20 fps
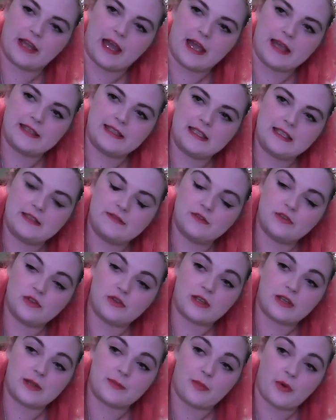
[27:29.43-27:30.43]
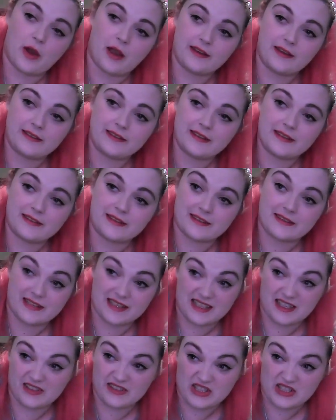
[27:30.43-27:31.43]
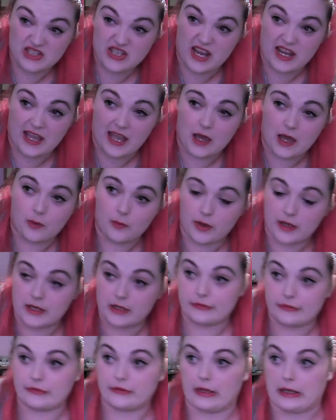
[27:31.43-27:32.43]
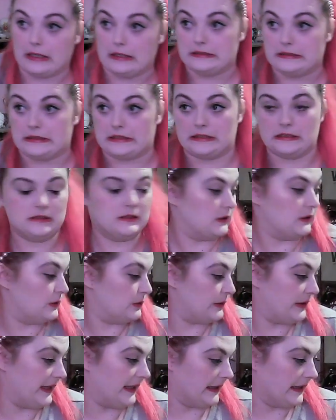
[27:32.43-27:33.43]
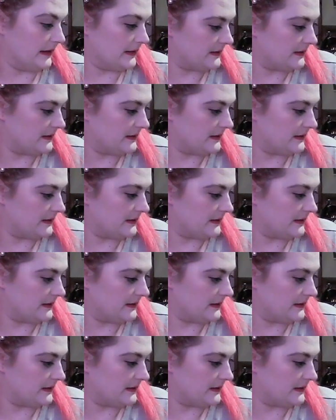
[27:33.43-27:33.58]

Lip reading: I didn't even look at the prices until I was at checkout. And I was just like, oh dear.